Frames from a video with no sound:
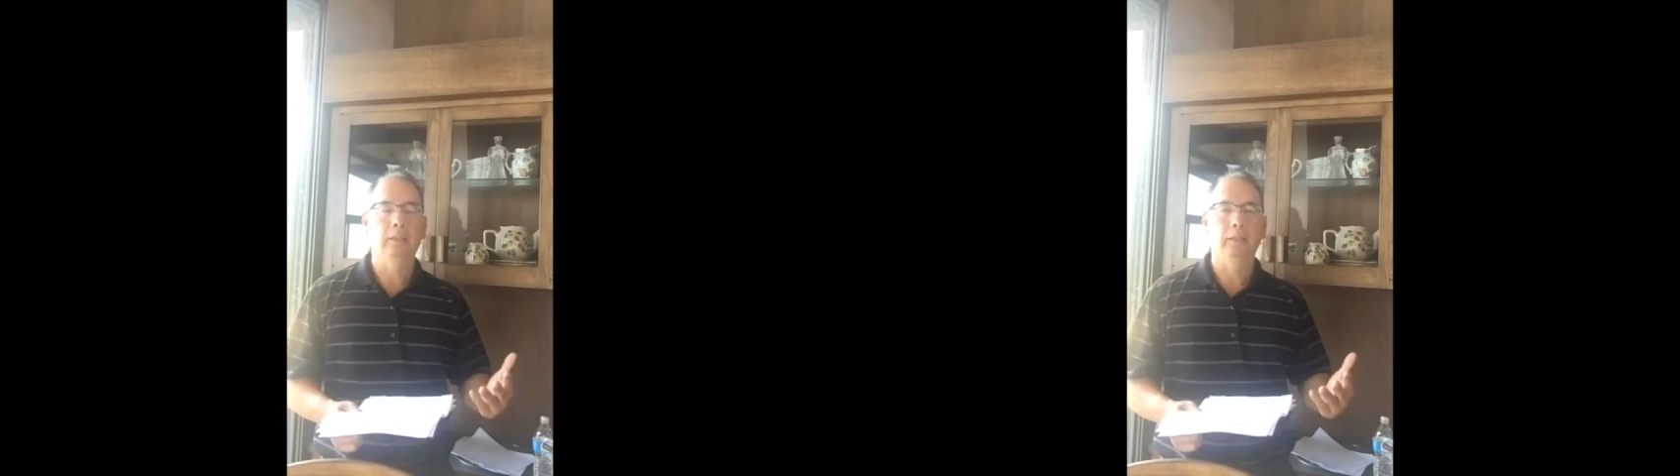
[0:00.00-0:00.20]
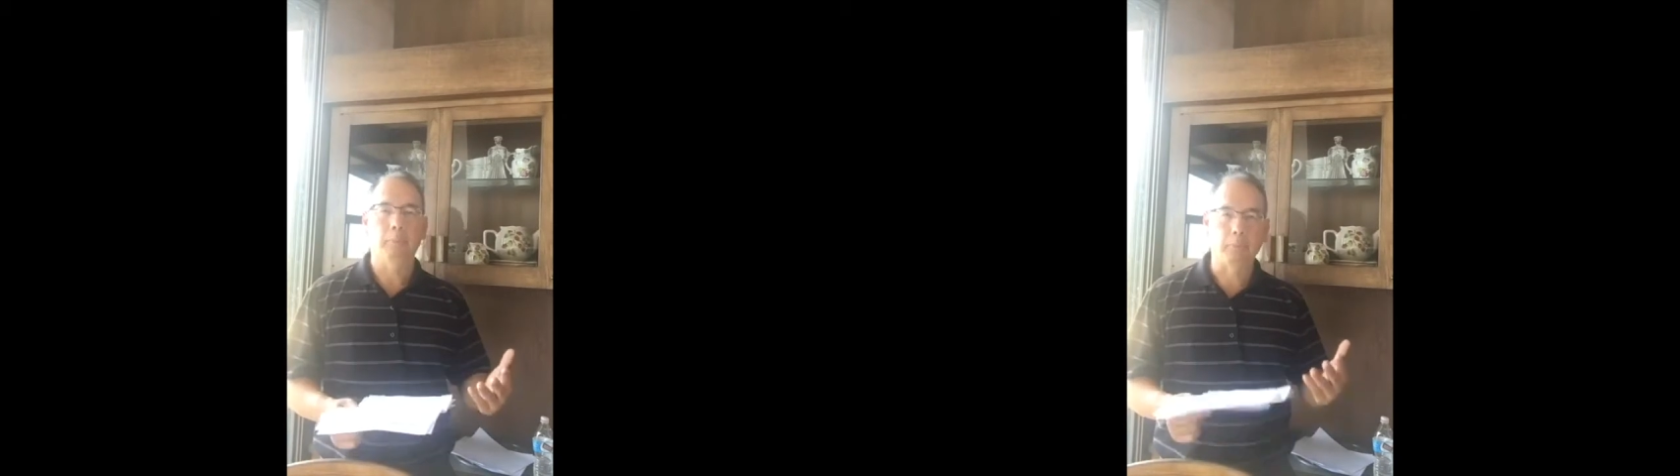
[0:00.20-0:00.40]

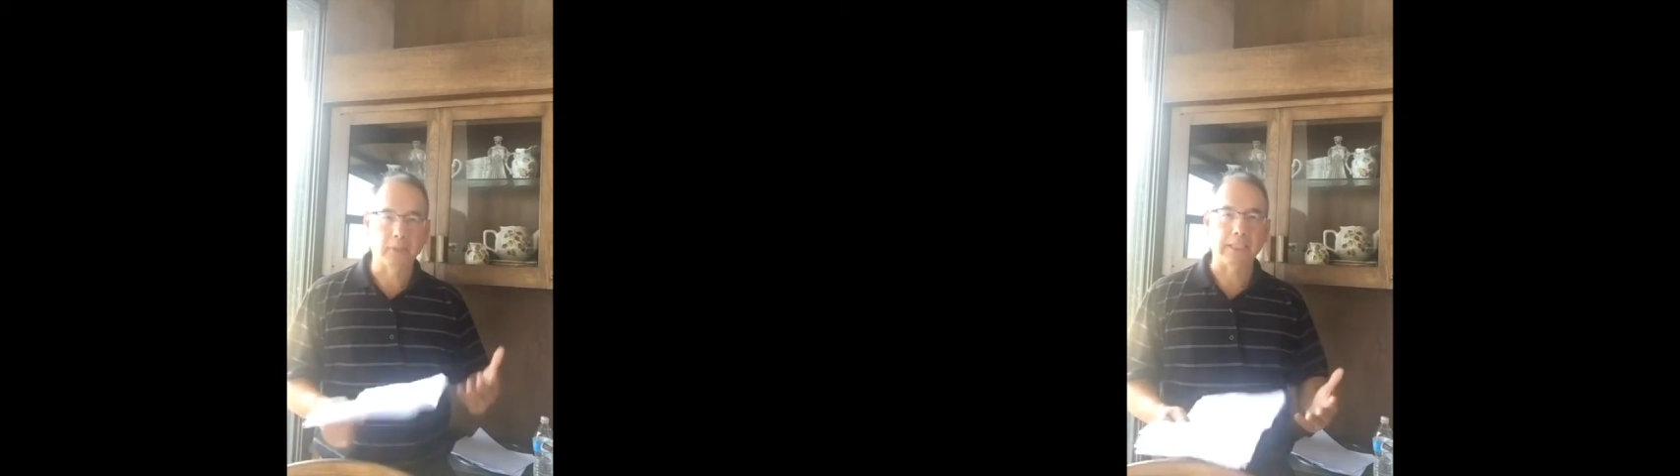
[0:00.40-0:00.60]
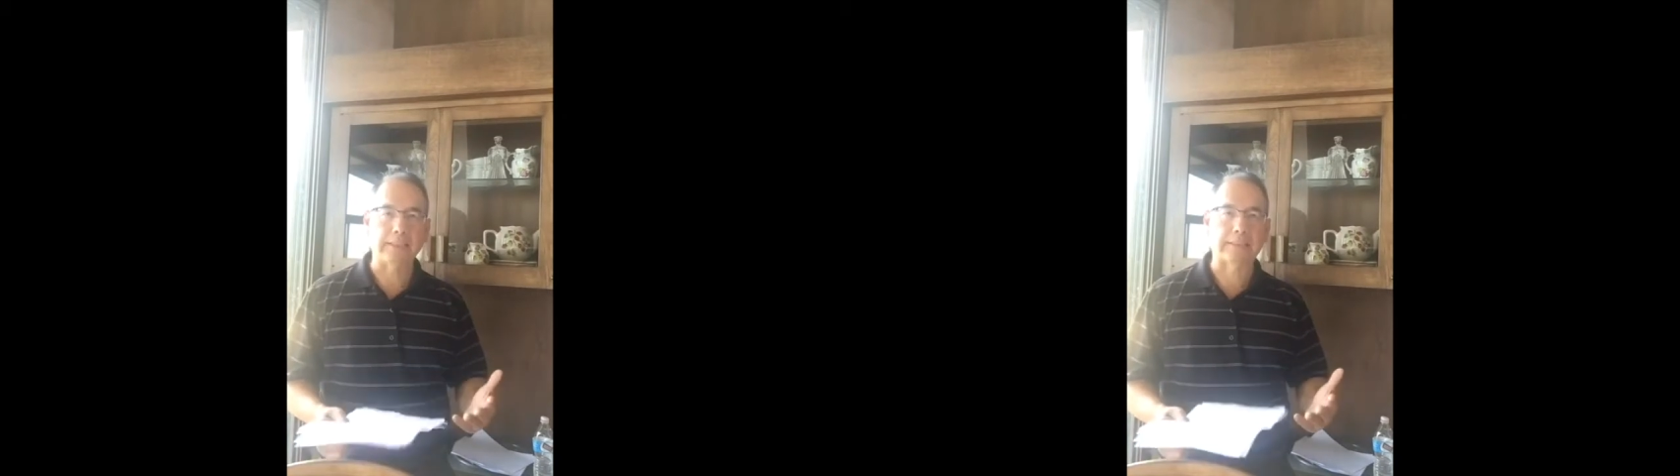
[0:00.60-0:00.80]
the
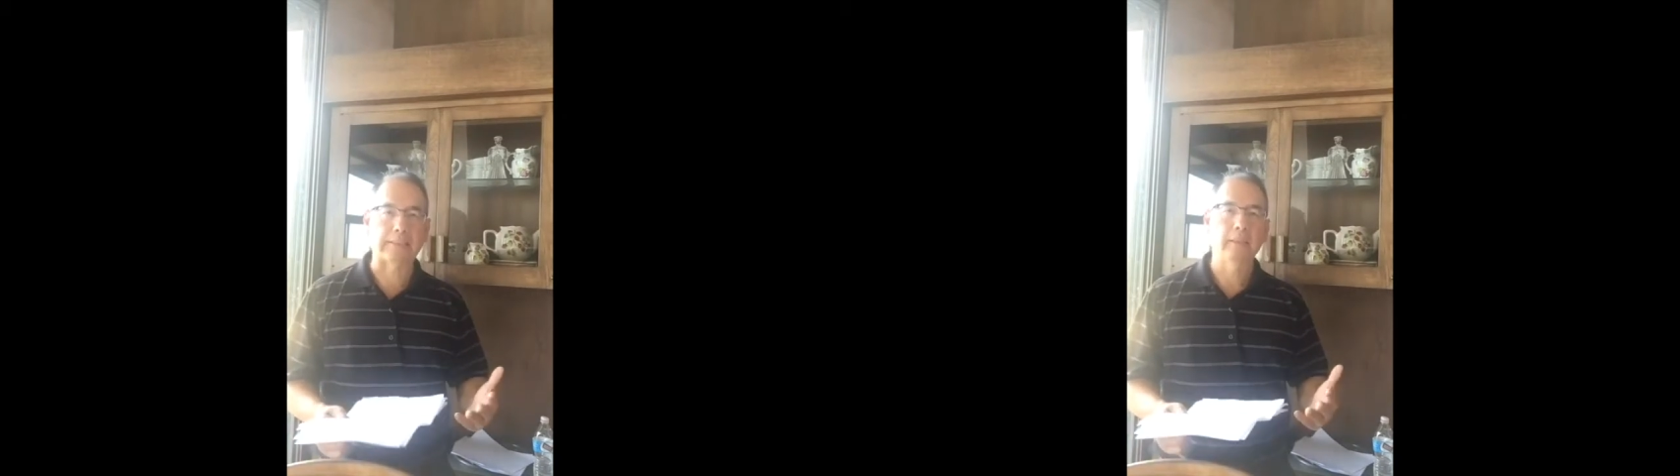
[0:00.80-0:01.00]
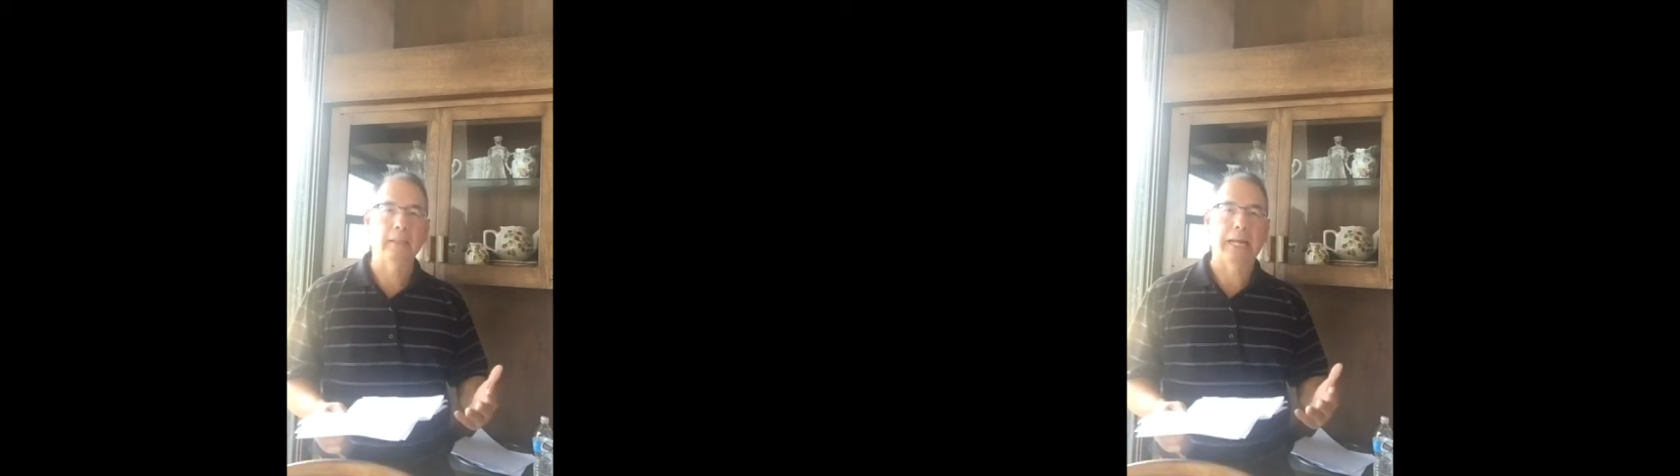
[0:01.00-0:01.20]
priest
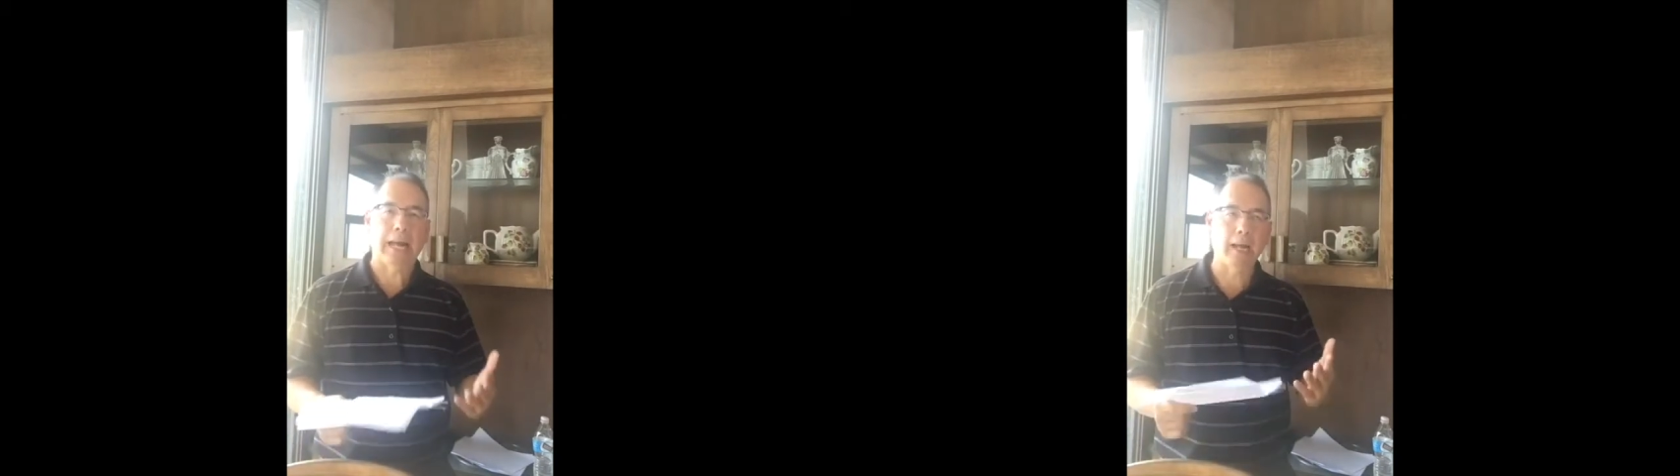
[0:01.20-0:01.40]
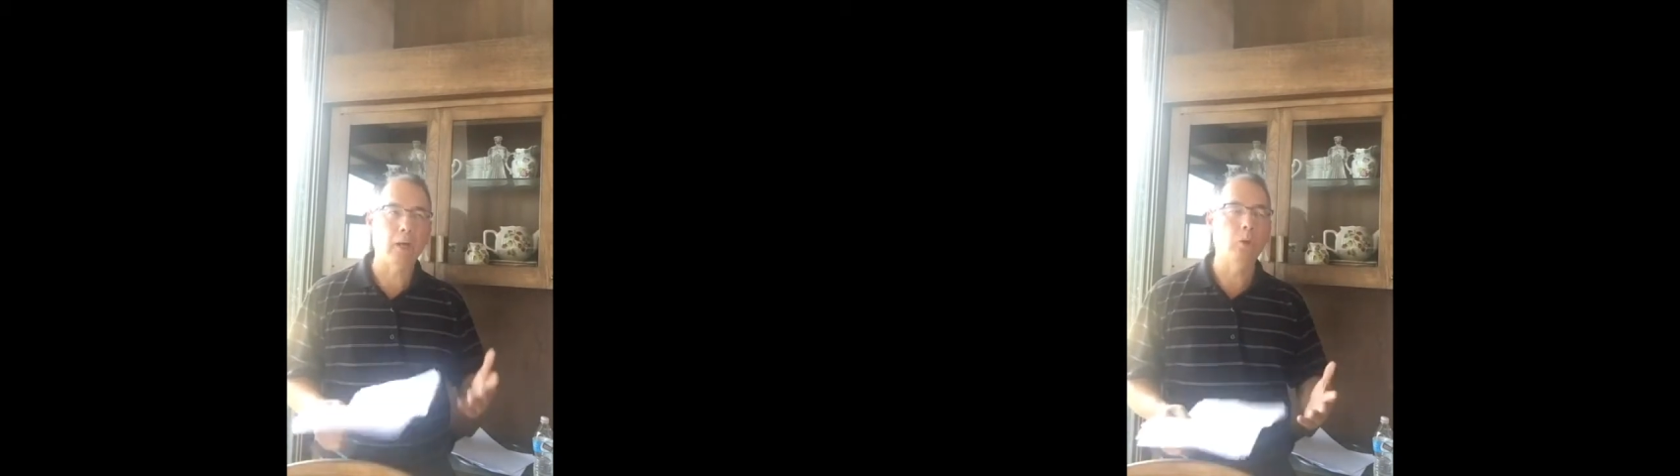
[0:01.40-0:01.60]

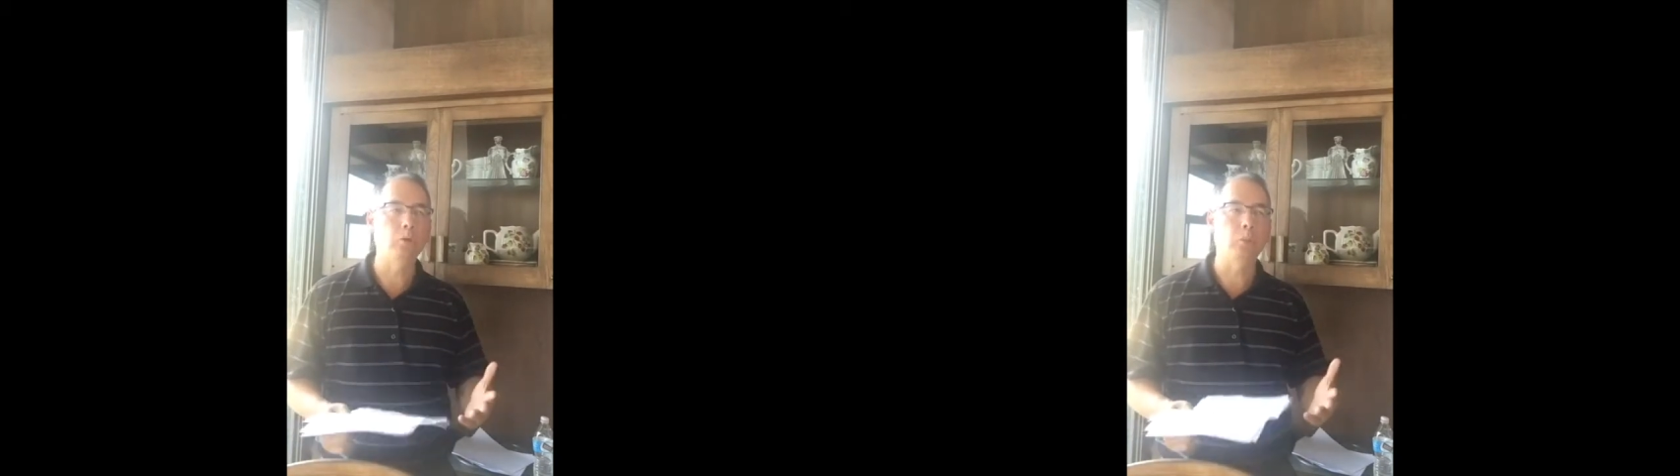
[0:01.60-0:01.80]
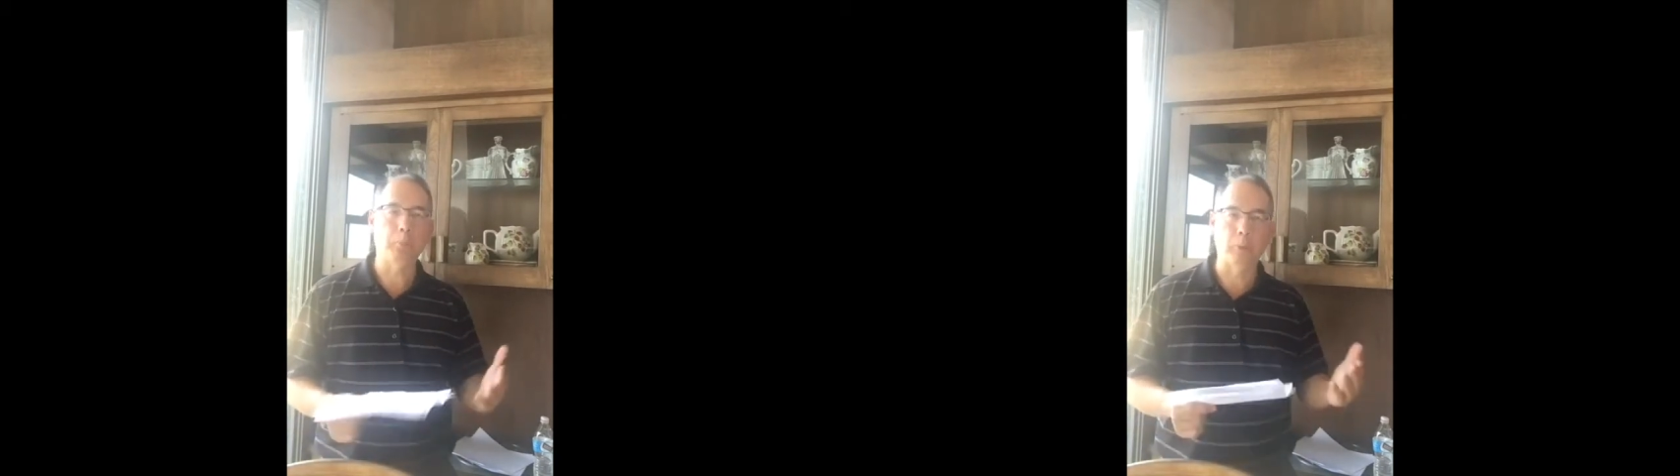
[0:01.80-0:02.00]
how
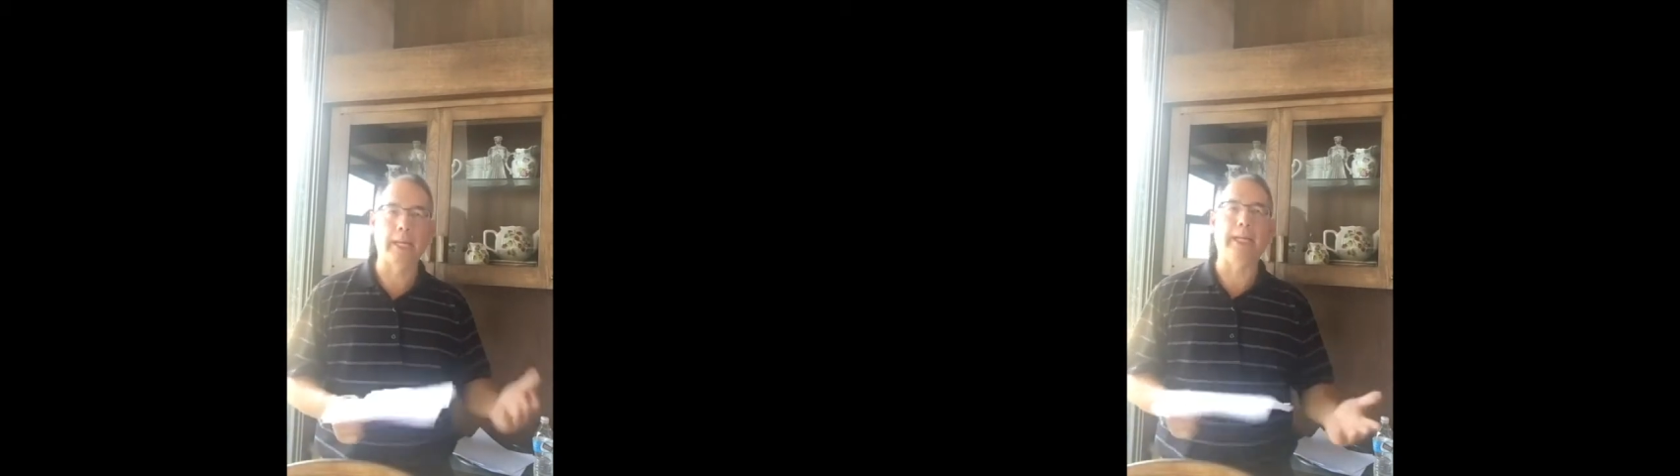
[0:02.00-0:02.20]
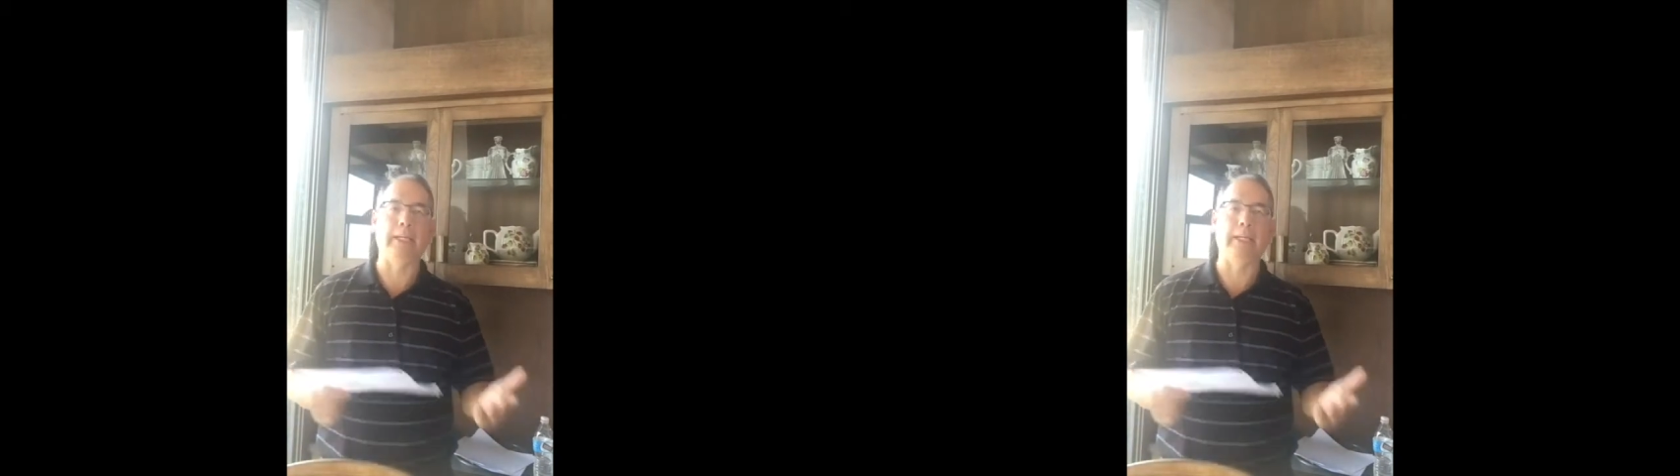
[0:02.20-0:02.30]
to pray.